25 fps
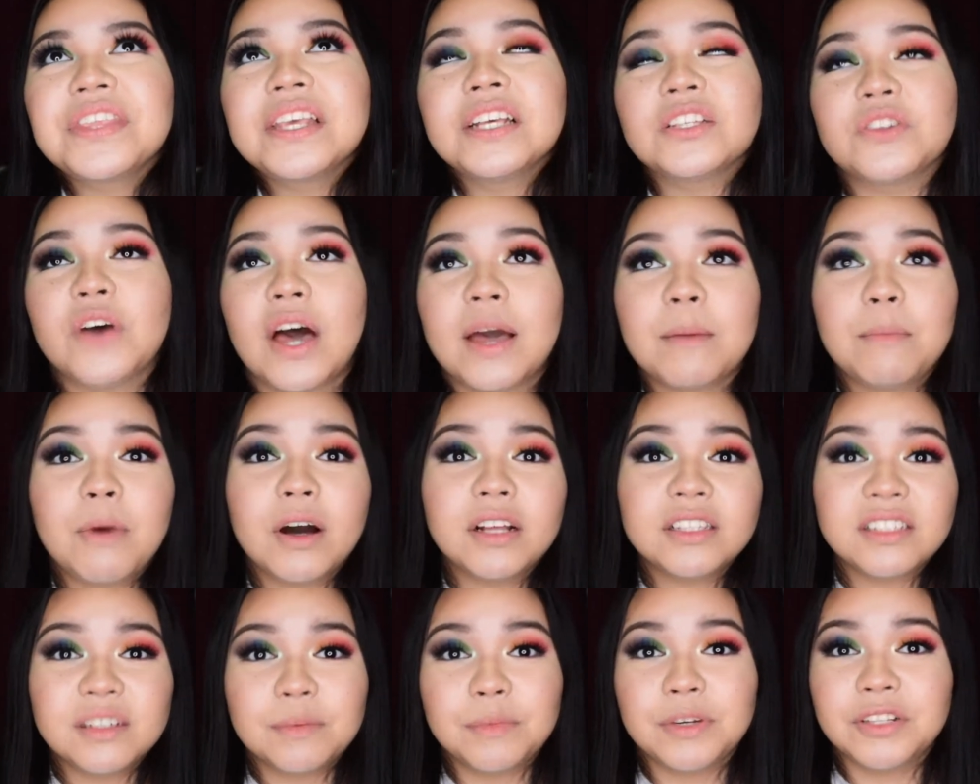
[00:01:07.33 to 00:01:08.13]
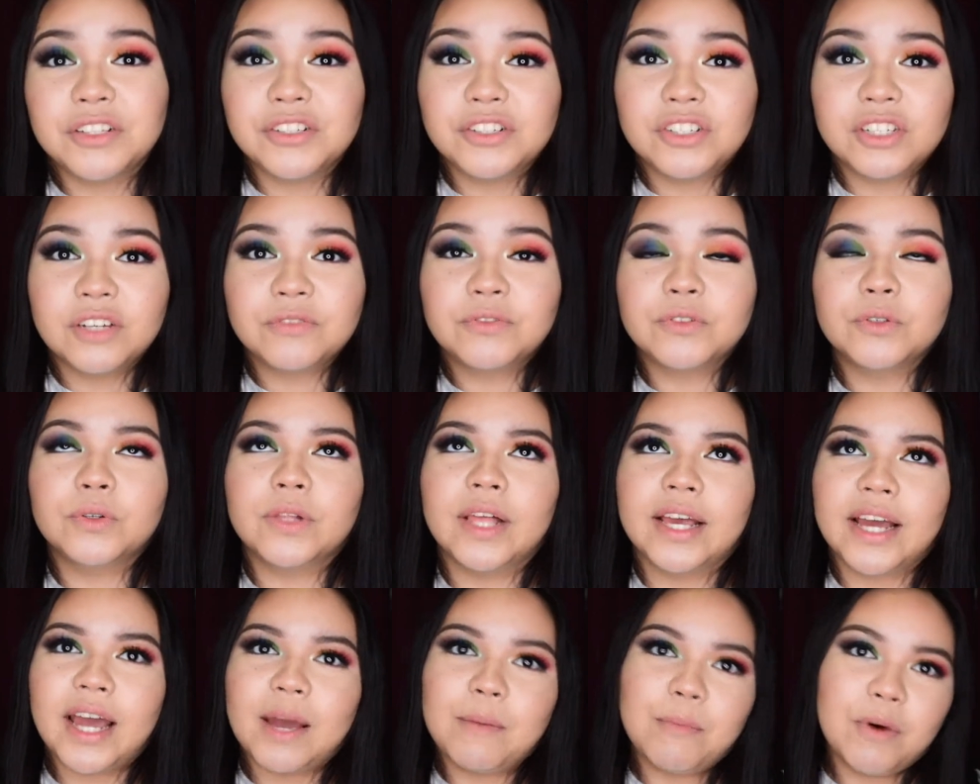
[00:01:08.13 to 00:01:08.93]
So I bought some other stuff too.
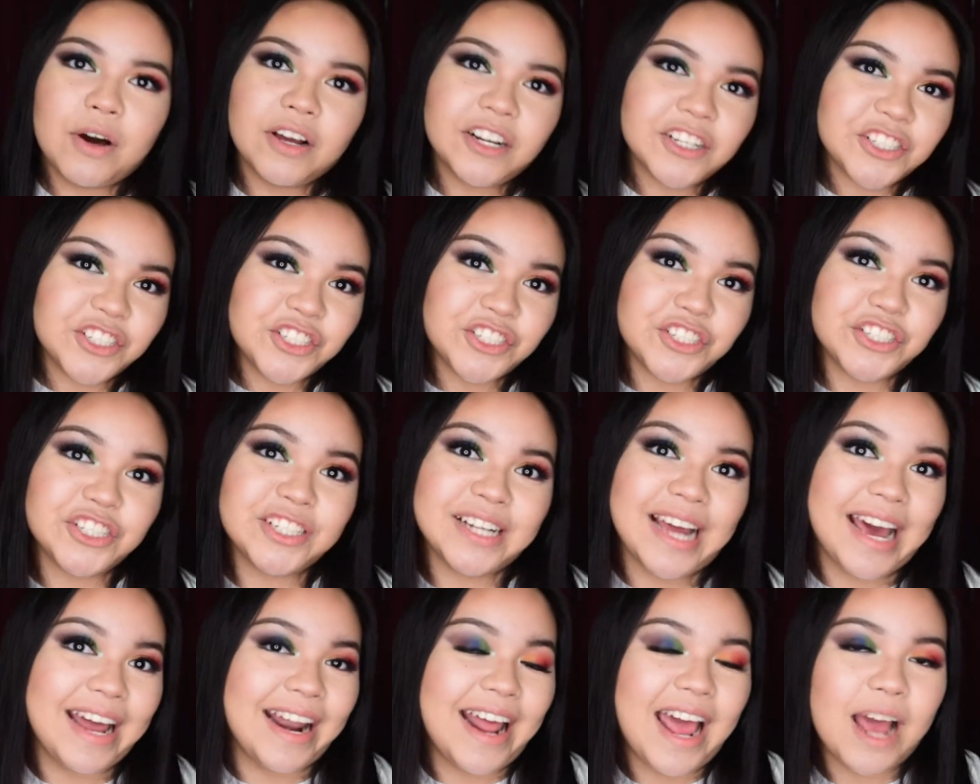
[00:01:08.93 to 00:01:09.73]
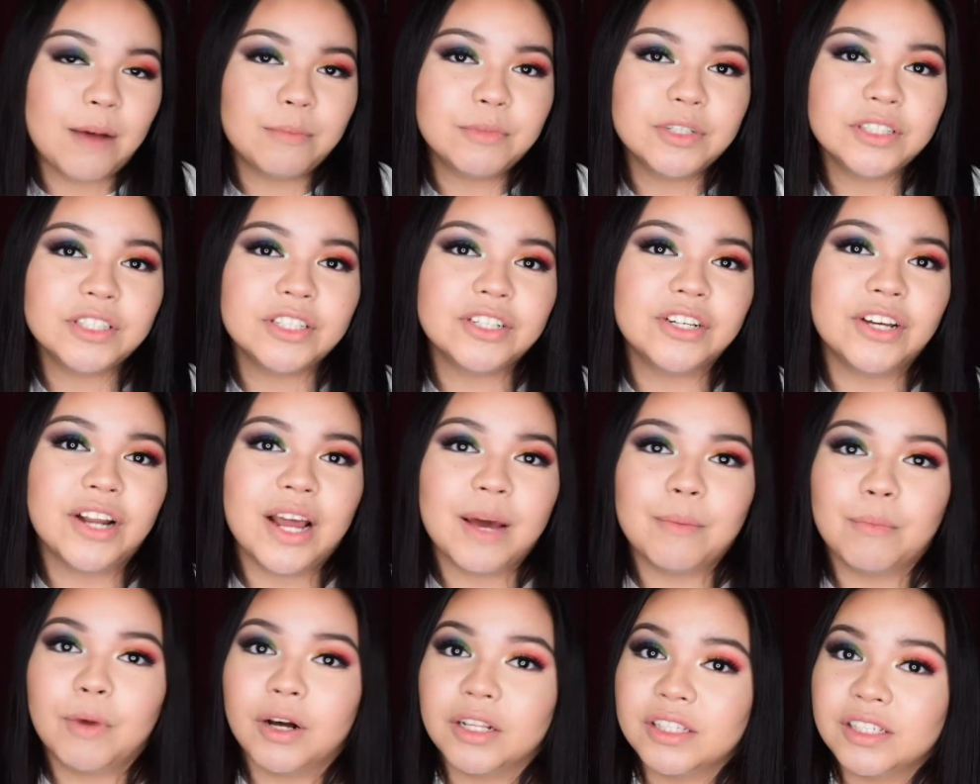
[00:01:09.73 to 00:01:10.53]
Like, I bought a shirt at Hamilton,
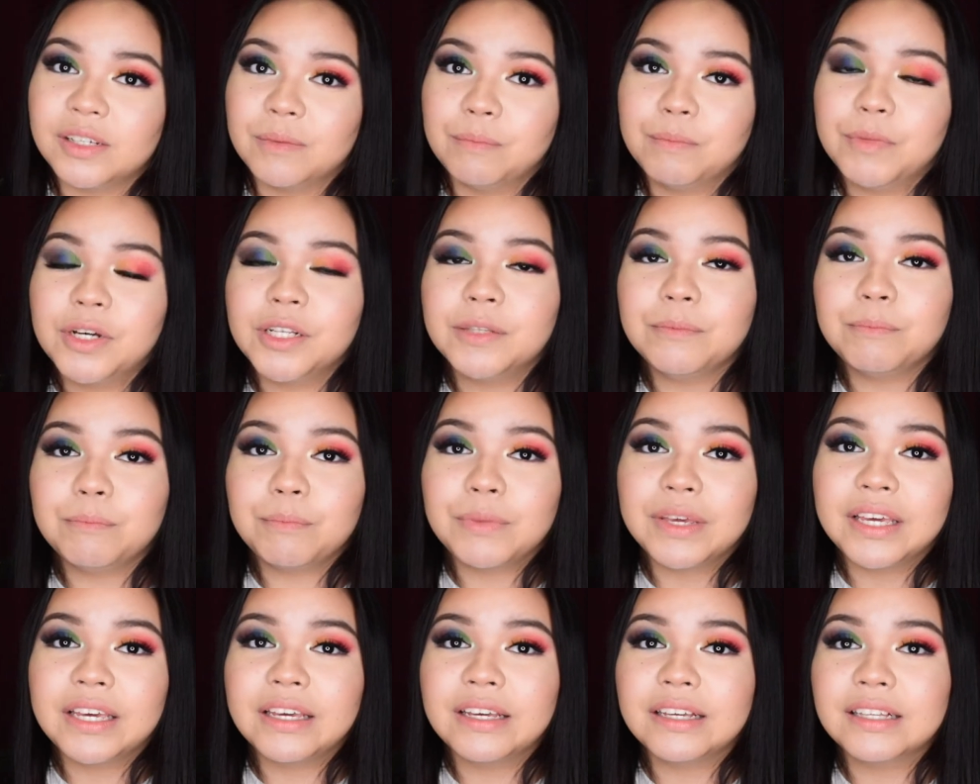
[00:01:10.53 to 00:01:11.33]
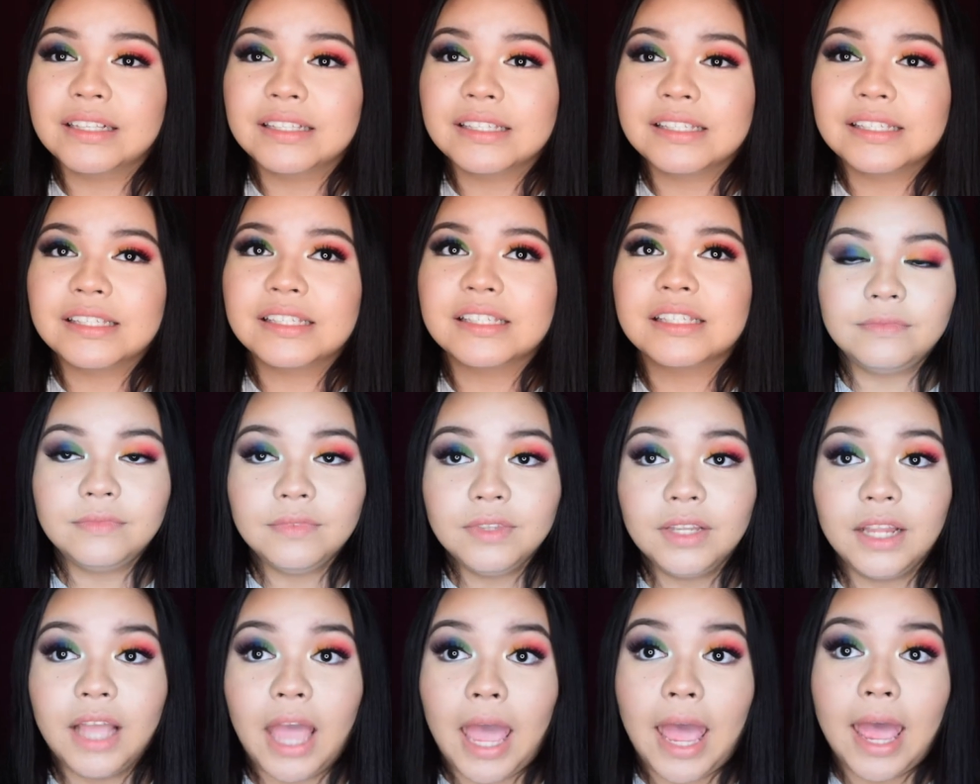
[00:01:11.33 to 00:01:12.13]
I bought some butt pins,
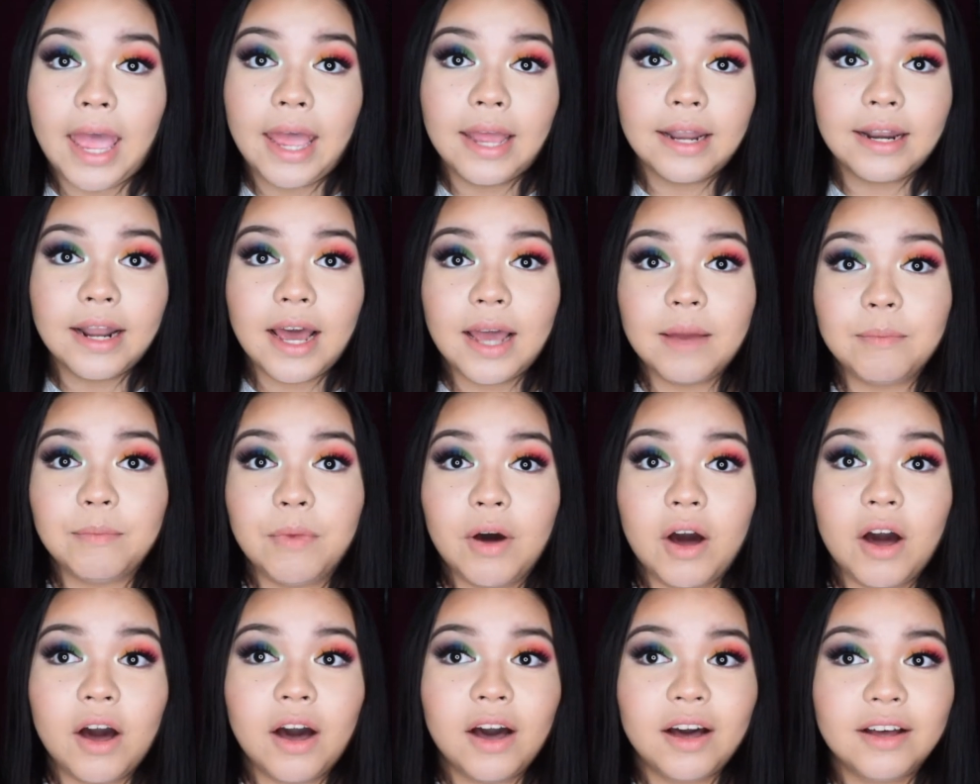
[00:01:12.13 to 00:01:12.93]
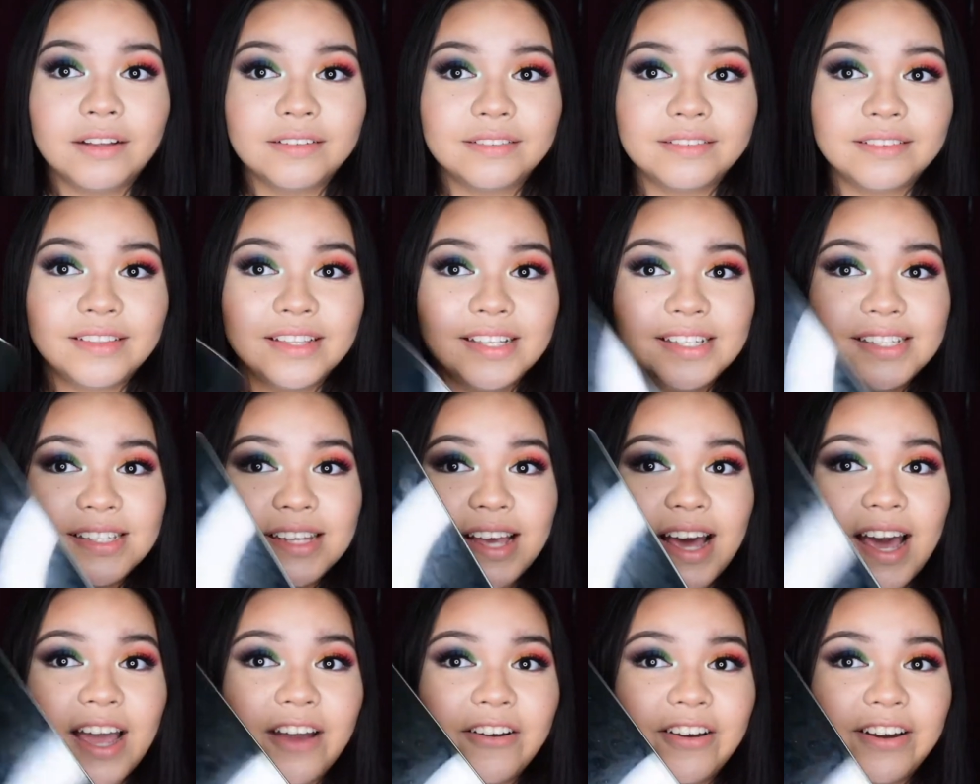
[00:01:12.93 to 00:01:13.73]
and I bought this
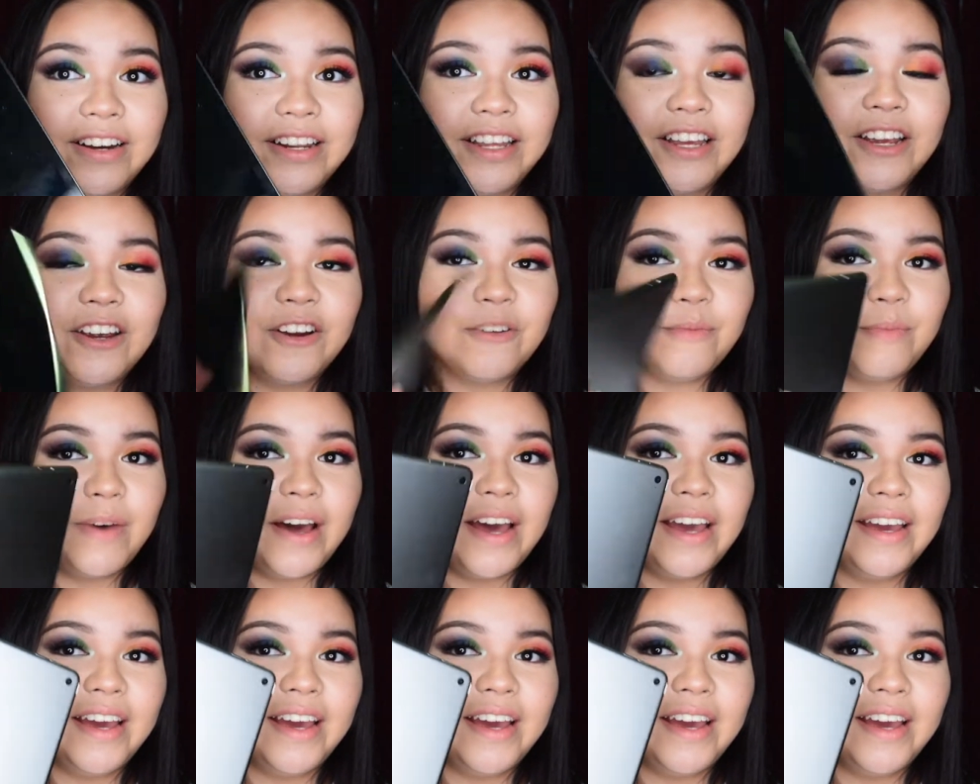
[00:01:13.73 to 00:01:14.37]
guy right here, my